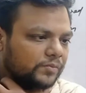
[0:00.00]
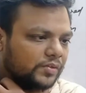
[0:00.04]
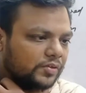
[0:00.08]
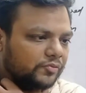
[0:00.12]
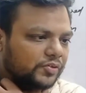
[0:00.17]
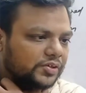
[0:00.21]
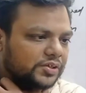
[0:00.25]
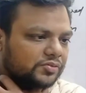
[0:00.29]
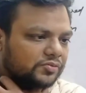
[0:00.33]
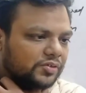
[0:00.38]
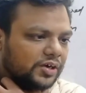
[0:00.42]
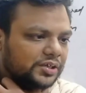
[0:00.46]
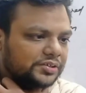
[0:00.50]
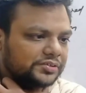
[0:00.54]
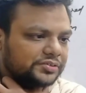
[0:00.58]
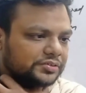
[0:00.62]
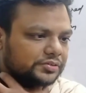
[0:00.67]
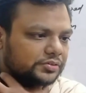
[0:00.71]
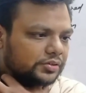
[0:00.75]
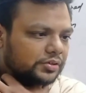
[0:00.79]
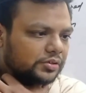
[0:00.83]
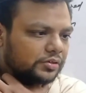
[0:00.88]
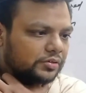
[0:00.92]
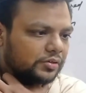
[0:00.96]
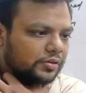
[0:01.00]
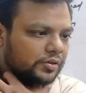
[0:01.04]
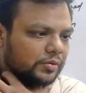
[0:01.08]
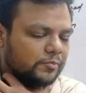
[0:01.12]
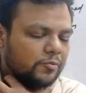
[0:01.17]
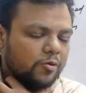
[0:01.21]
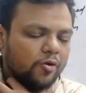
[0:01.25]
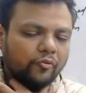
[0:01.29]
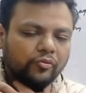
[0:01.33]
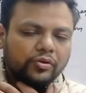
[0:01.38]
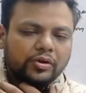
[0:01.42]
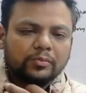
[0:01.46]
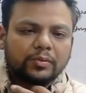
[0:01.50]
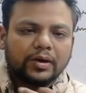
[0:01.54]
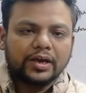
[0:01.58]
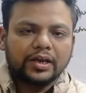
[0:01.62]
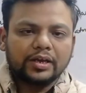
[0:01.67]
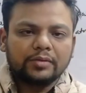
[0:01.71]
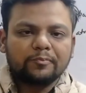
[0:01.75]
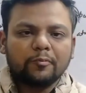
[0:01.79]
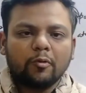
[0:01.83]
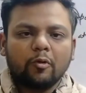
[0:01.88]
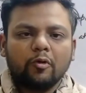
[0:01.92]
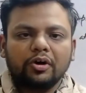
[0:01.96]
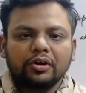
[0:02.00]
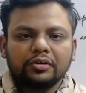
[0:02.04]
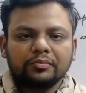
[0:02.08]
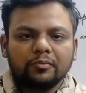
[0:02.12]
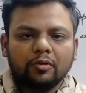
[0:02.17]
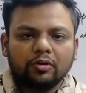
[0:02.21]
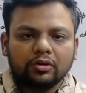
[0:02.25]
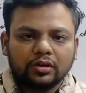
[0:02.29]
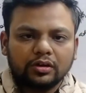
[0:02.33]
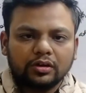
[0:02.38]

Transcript: which was removed by Bohr